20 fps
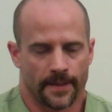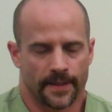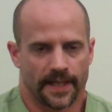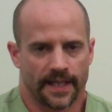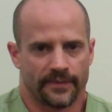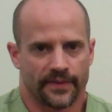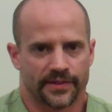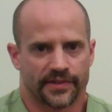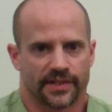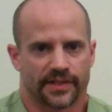
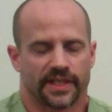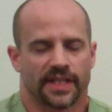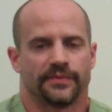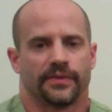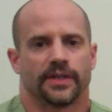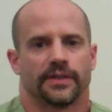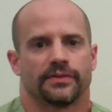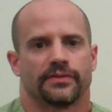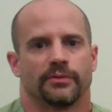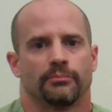And the
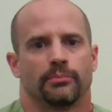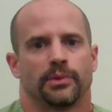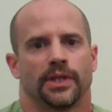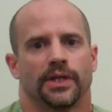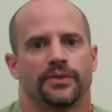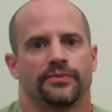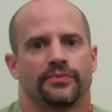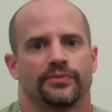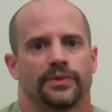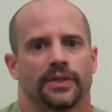significance of
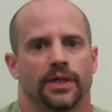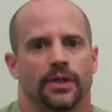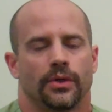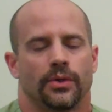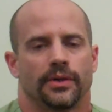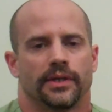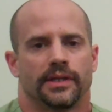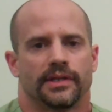blood flow